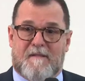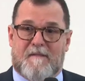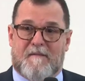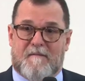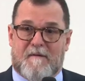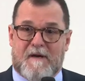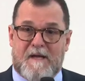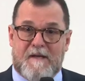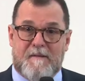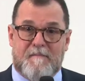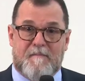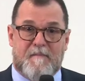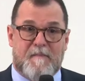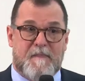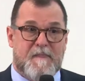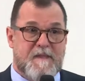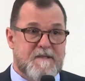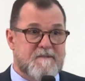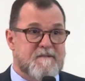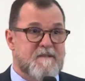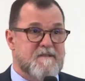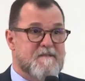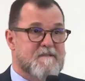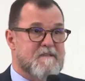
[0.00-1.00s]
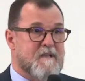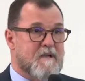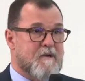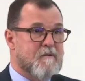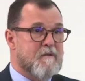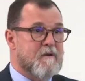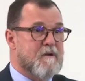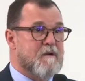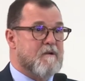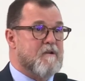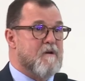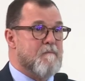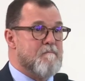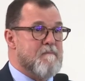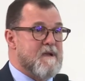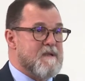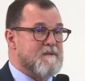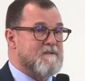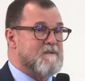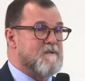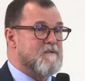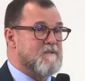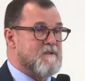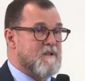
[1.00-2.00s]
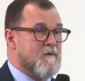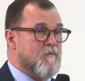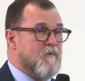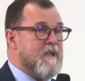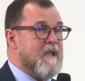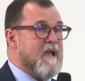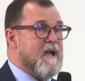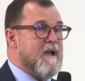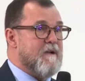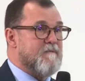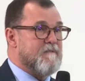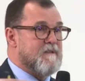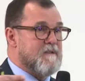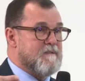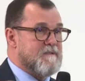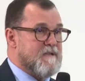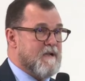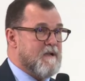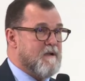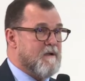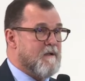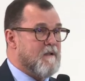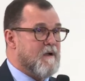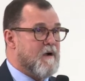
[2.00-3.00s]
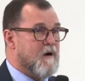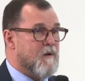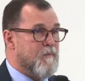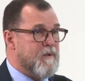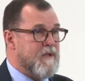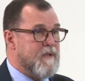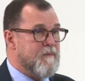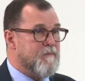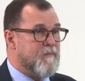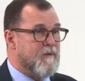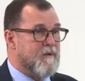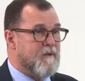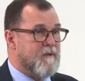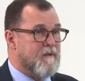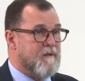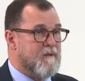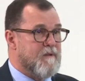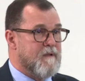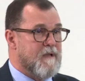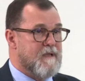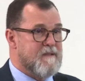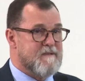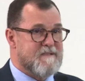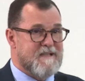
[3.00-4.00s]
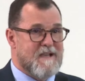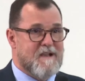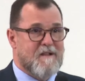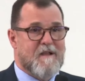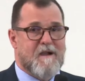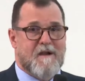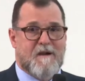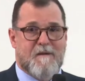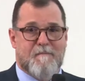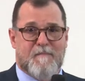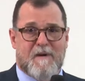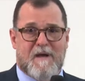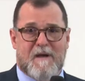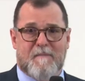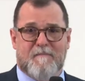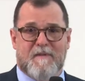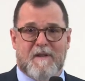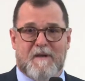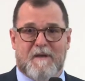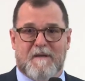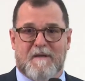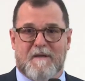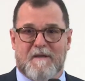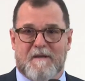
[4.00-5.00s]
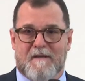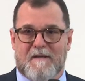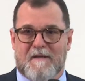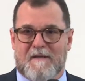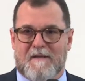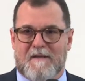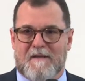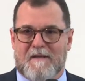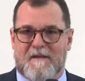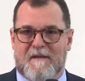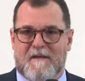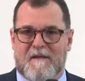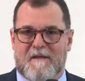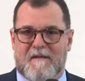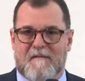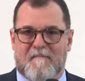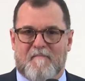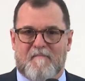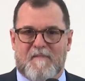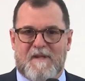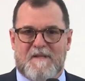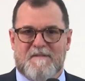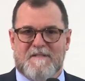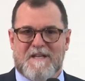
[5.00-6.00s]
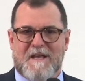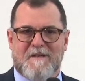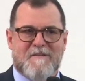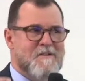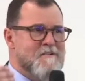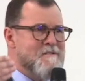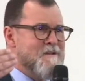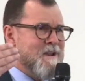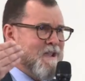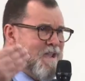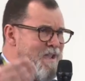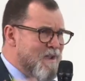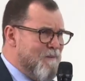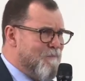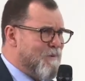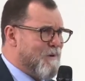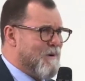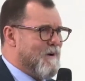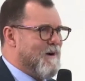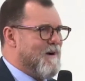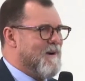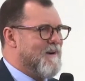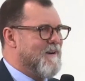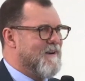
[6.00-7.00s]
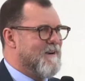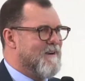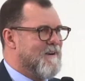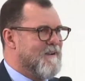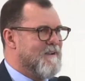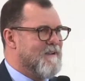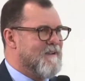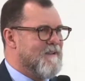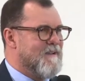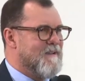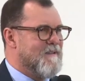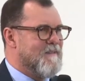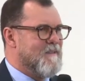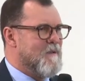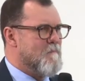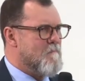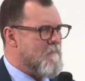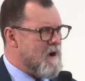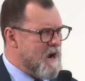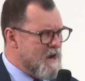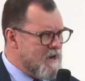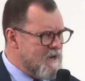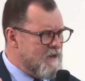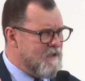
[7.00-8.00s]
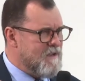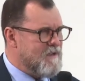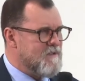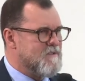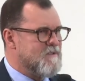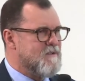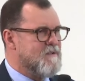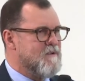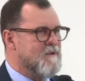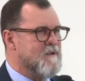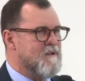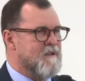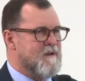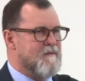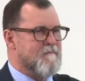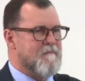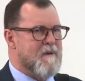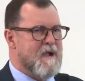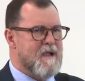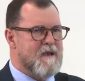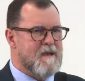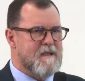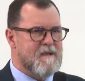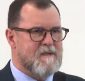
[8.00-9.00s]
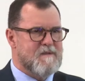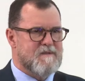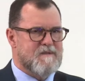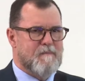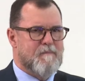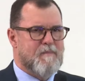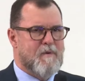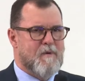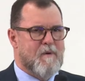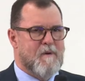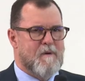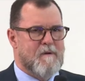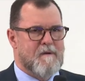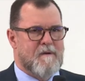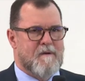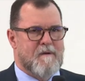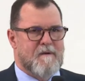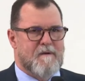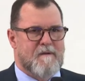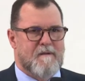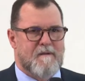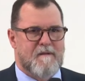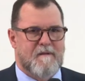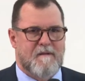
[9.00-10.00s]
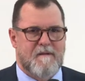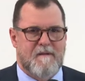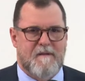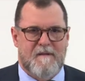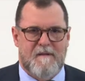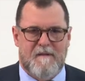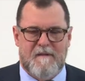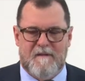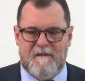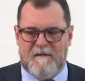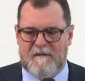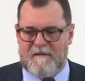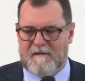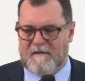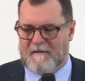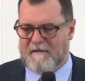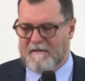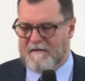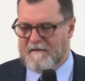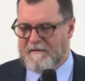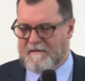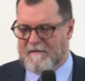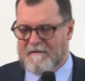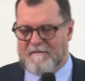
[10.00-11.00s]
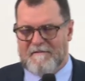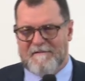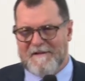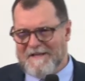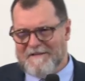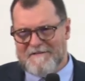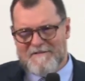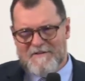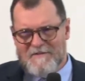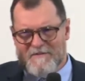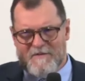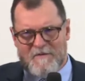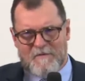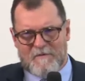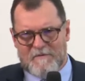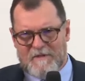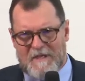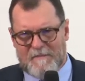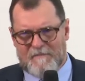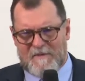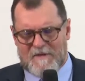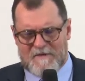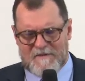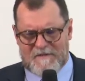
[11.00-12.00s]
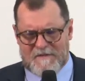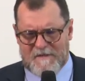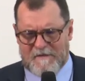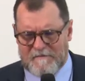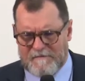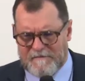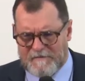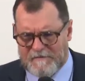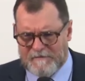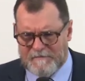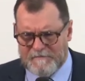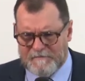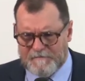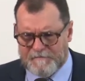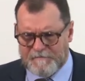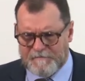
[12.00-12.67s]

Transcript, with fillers: Right? This is the critical message that we have to tell our people and tell our public and tell your neighbor that mining is good, mining is important. Not just hold up your cell phone.